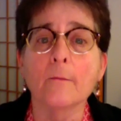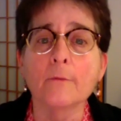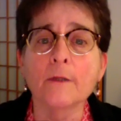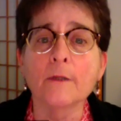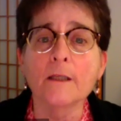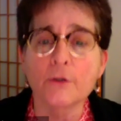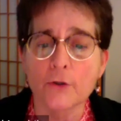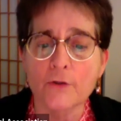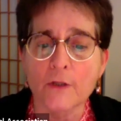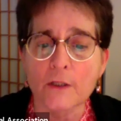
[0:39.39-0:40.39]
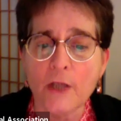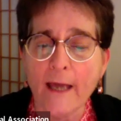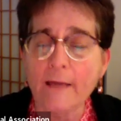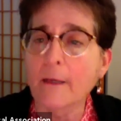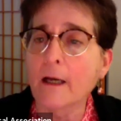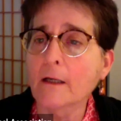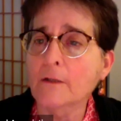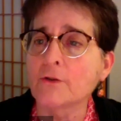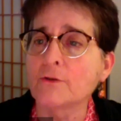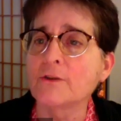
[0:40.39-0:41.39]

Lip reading: please use the chat box.